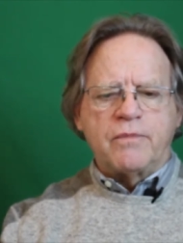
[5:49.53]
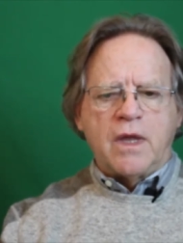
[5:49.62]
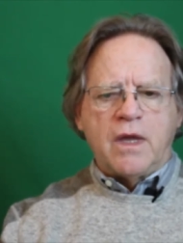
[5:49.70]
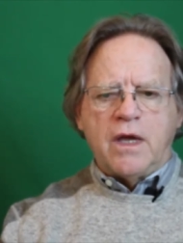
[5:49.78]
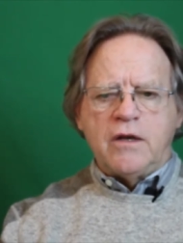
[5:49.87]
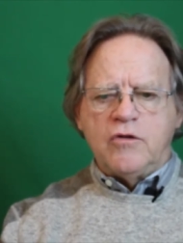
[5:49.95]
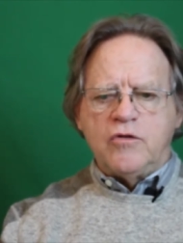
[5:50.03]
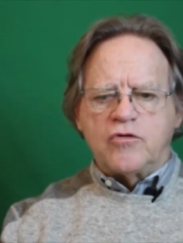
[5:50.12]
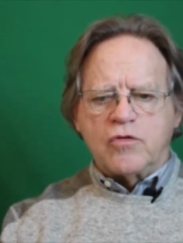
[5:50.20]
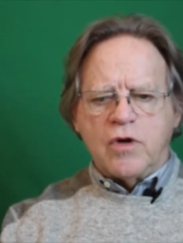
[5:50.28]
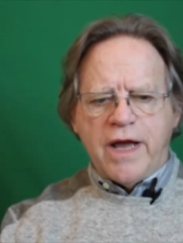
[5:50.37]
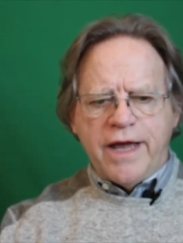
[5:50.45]
And you
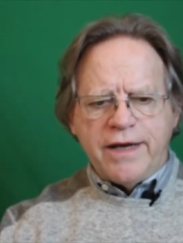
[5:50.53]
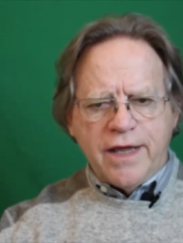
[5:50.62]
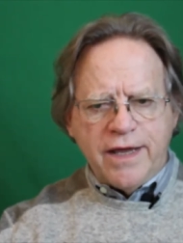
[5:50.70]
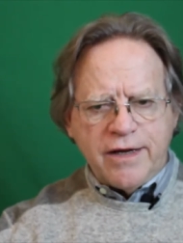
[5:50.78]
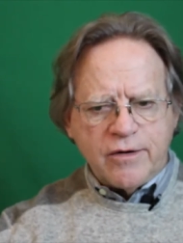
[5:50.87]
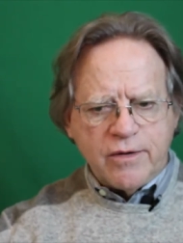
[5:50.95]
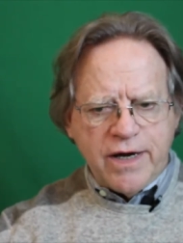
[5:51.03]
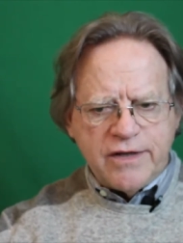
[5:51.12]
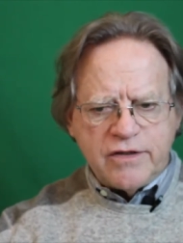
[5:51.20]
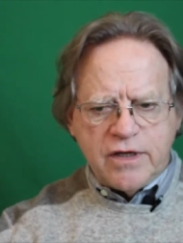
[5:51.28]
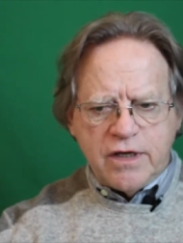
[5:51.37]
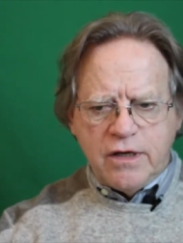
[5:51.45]
tried like
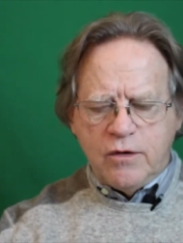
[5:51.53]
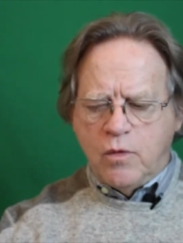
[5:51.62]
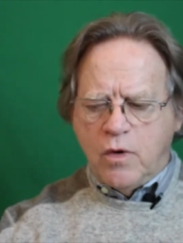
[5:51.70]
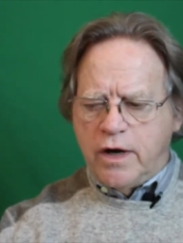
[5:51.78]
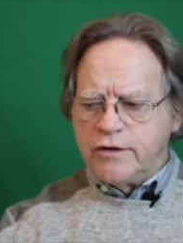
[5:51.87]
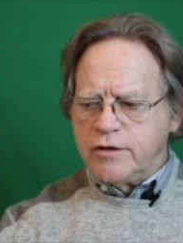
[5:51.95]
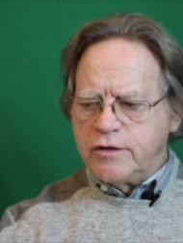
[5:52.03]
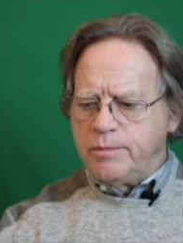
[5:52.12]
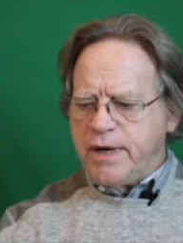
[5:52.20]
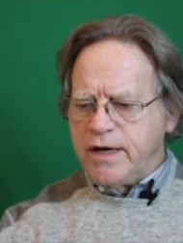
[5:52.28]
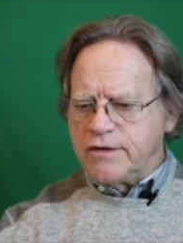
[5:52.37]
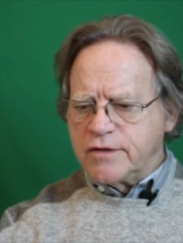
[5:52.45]
crazy. You wanted your
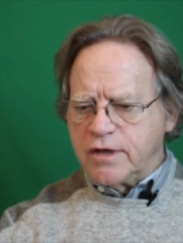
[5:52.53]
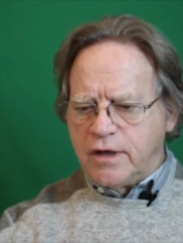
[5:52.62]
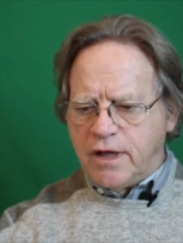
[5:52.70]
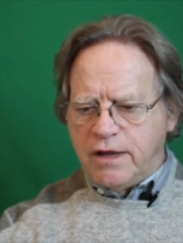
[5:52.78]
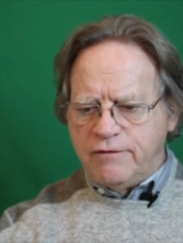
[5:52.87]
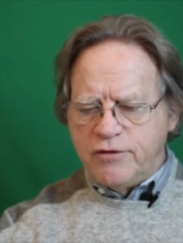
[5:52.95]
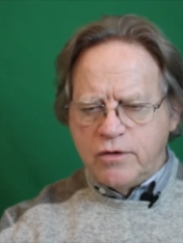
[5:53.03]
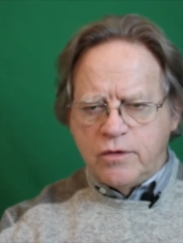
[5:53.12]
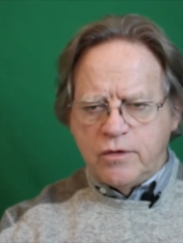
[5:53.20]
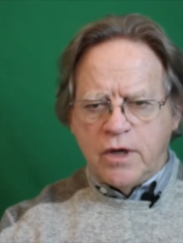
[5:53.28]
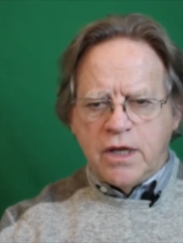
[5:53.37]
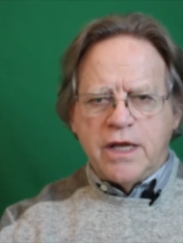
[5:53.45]
parents to love
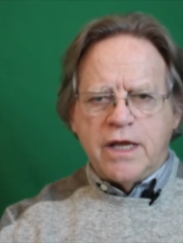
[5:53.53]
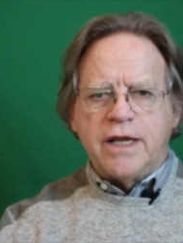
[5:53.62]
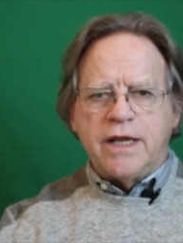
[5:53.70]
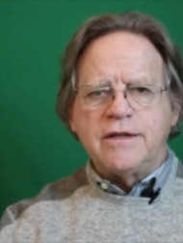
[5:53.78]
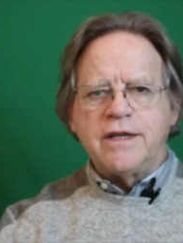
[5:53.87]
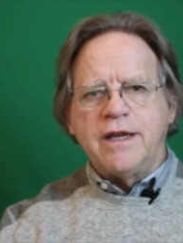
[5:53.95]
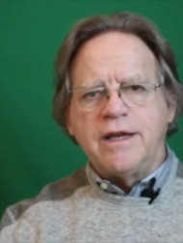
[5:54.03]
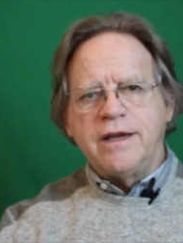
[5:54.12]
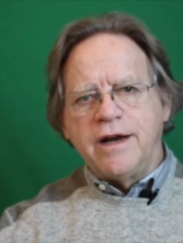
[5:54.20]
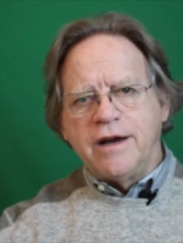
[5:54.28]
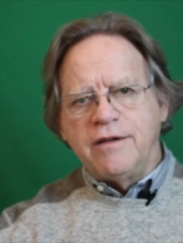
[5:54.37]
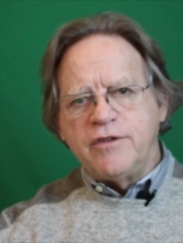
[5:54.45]
you and take
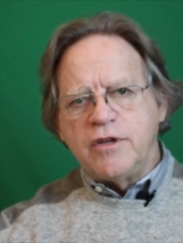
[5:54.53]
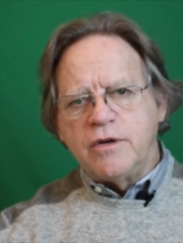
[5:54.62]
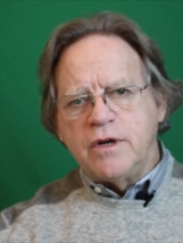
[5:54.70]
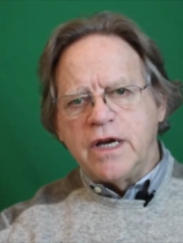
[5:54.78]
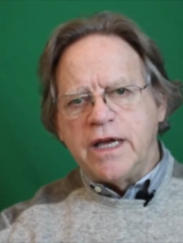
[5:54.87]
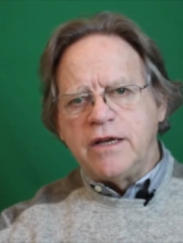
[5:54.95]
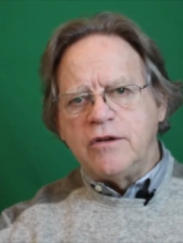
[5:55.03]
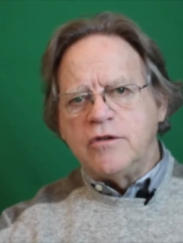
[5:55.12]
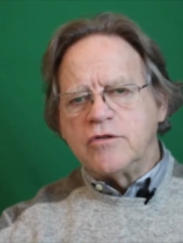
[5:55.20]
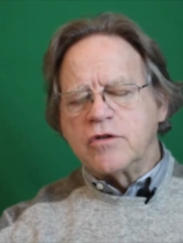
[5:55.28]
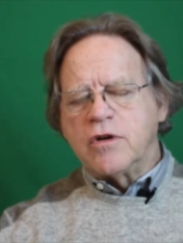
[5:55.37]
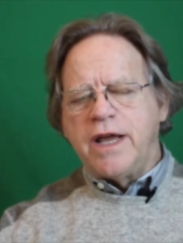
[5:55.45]
care of you. And you
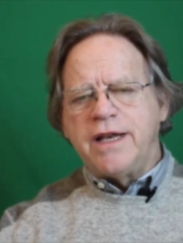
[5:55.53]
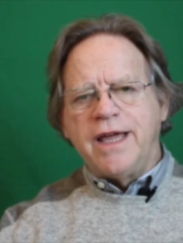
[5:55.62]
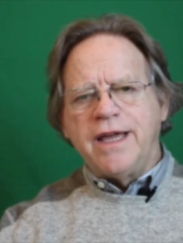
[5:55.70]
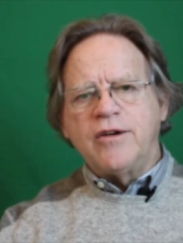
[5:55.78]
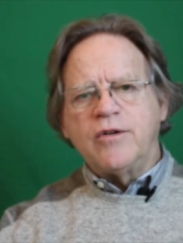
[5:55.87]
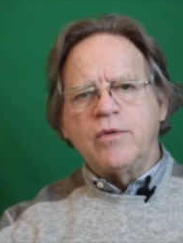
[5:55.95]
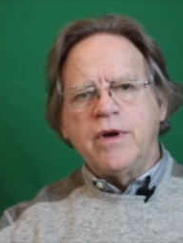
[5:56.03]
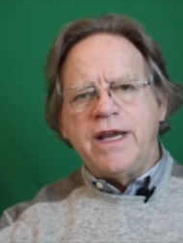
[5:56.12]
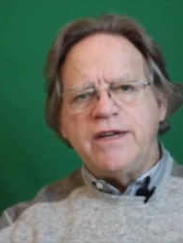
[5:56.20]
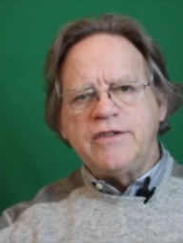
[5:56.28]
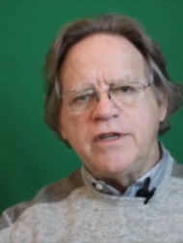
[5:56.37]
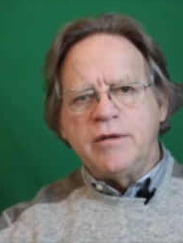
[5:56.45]
tried like
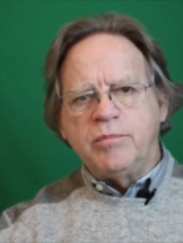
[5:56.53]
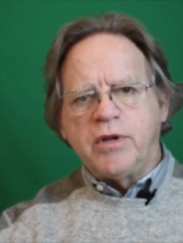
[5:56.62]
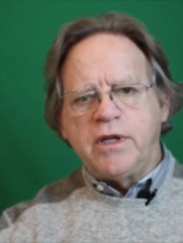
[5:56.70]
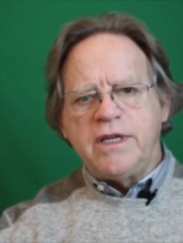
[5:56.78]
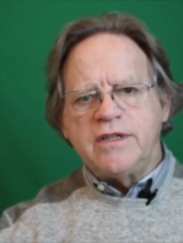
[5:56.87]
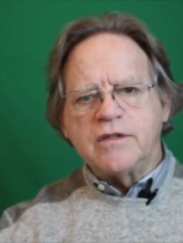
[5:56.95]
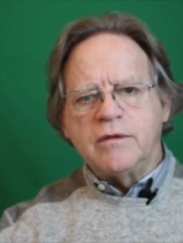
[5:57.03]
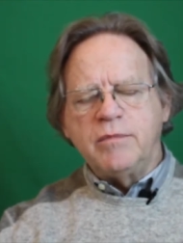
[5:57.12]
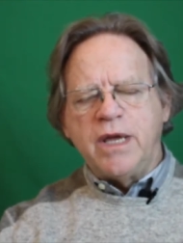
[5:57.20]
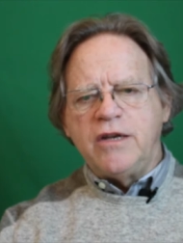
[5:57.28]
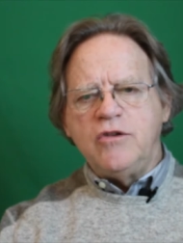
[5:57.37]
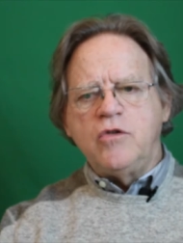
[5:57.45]
crazy to please them
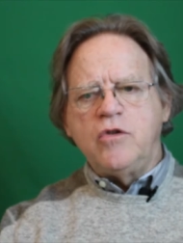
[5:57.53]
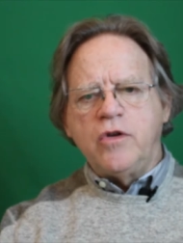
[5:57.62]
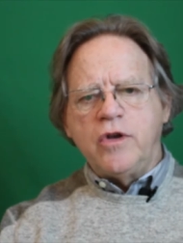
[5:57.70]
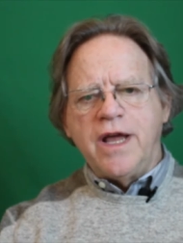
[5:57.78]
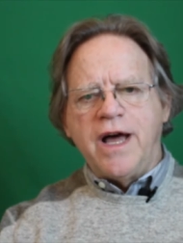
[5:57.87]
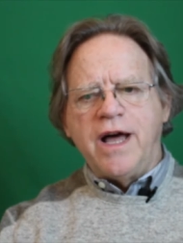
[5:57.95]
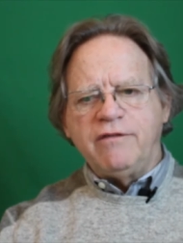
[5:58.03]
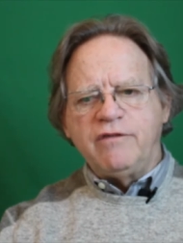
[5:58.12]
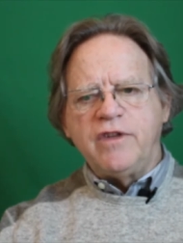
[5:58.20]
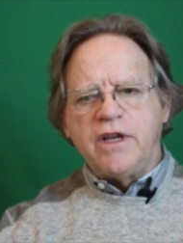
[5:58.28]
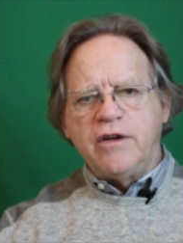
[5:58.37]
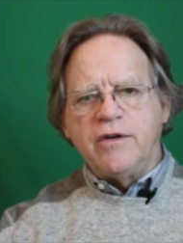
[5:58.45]
and you could not
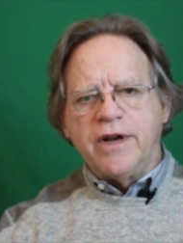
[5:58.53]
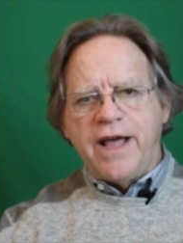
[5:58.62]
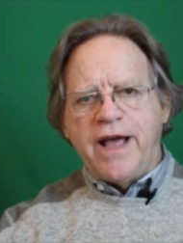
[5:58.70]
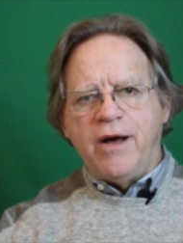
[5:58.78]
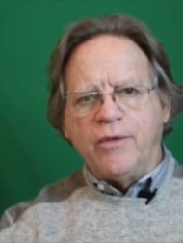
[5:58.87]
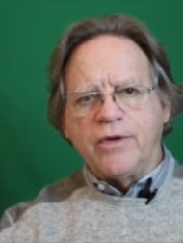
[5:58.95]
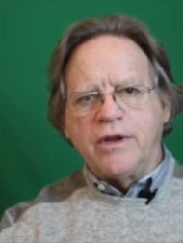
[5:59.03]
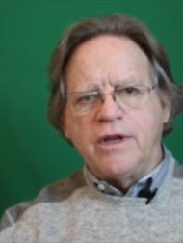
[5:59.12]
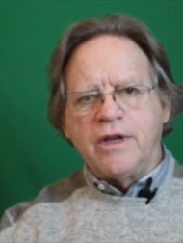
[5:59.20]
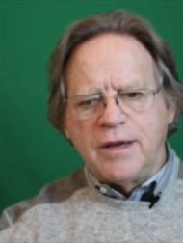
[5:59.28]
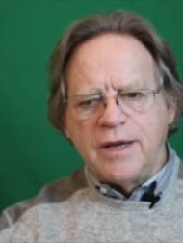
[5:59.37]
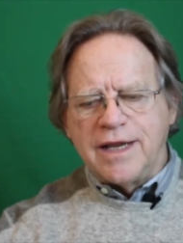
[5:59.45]
figure it out.
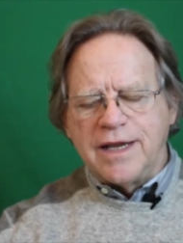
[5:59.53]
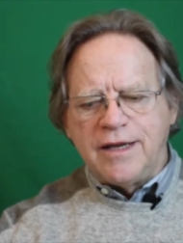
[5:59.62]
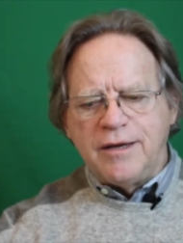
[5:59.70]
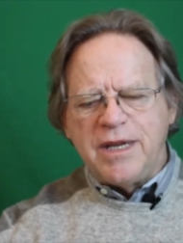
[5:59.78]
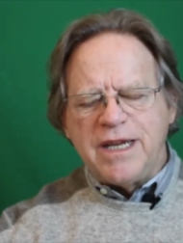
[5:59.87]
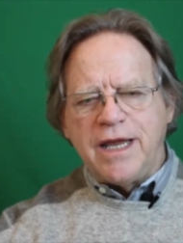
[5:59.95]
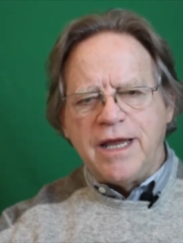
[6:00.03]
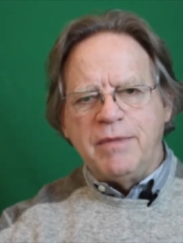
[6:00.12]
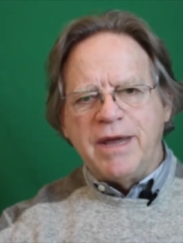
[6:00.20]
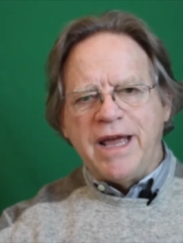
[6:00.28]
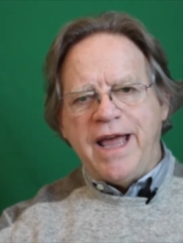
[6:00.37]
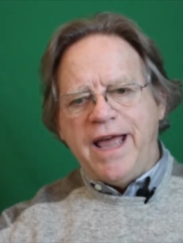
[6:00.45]
You became
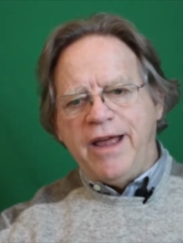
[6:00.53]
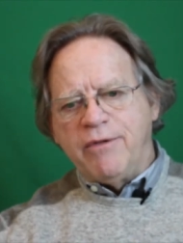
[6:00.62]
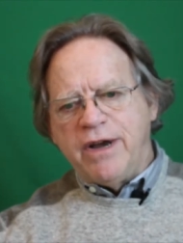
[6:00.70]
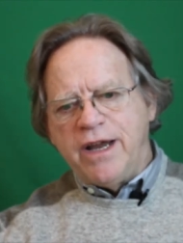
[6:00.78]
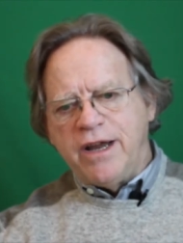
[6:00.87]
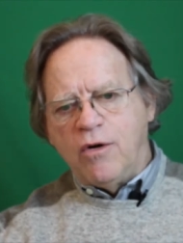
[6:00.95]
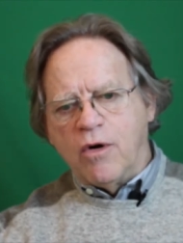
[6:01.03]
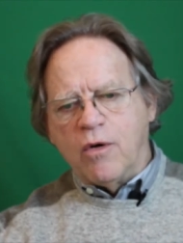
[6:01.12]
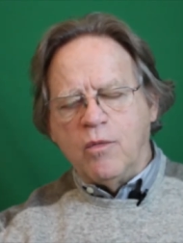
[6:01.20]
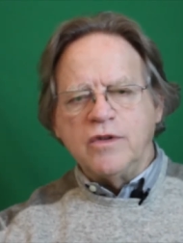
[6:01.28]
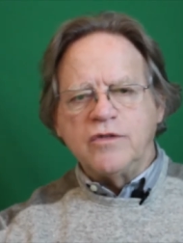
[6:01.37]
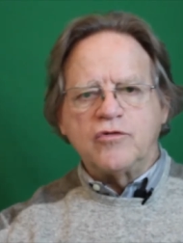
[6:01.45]
angry or
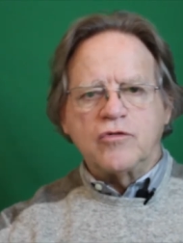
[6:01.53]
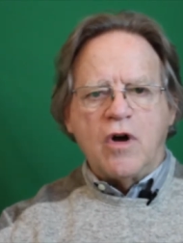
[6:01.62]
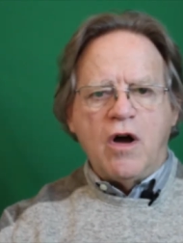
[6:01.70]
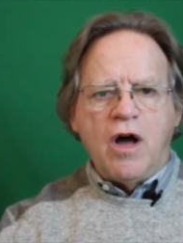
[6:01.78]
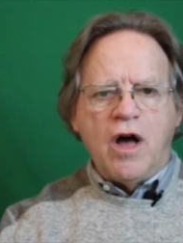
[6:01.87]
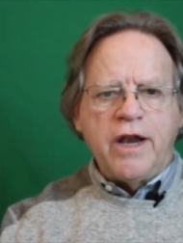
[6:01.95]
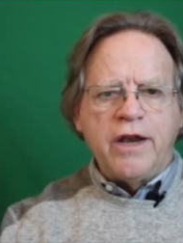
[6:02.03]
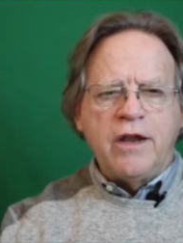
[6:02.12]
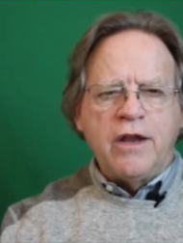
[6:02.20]
withdrawn